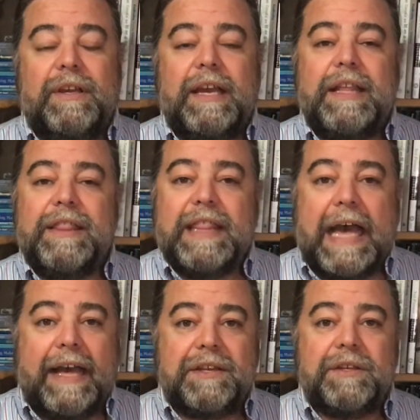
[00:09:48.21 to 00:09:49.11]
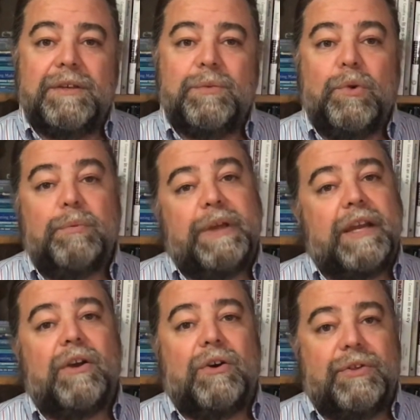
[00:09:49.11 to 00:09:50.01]
And that will make
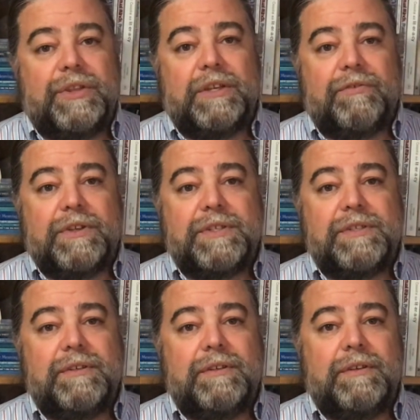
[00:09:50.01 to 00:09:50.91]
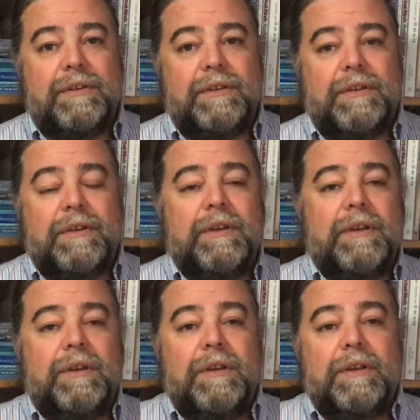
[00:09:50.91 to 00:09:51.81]
all the difference.
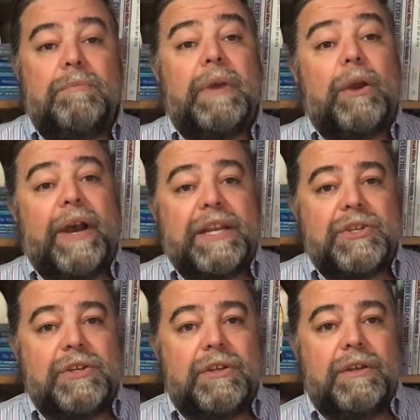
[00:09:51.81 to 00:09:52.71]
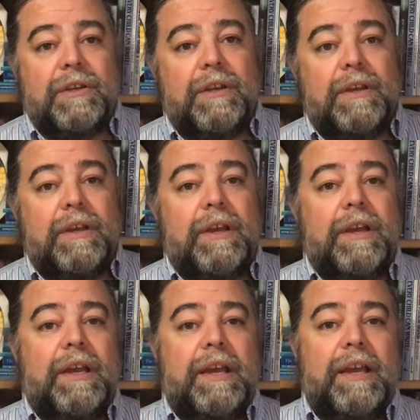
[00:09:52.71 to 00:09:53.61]
Miigwech,
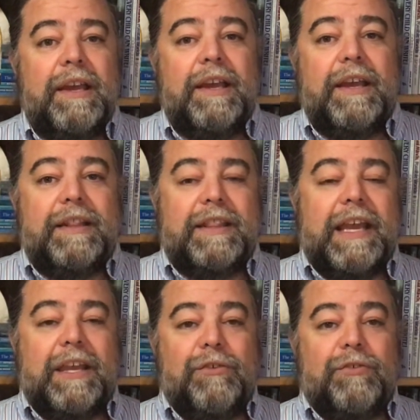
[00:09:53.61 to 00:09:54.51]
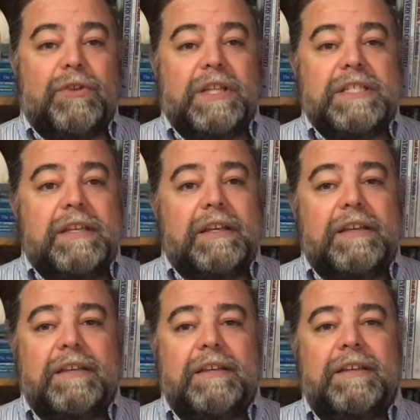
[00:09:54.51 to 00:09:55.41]
and thank you for listening.
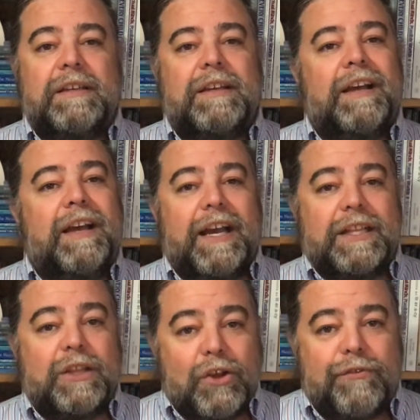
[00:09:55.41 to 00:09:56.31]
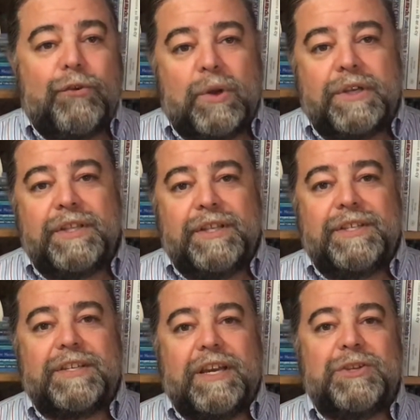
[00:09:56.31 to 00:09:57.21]
I look forward to the
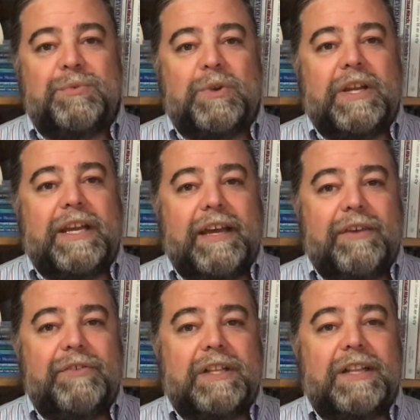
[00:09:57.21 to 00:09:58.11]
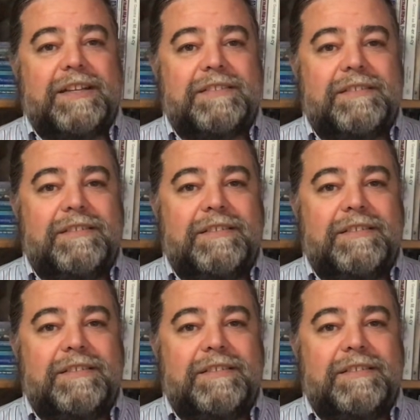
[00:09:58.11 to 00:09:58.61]
discussion we're going to have in class.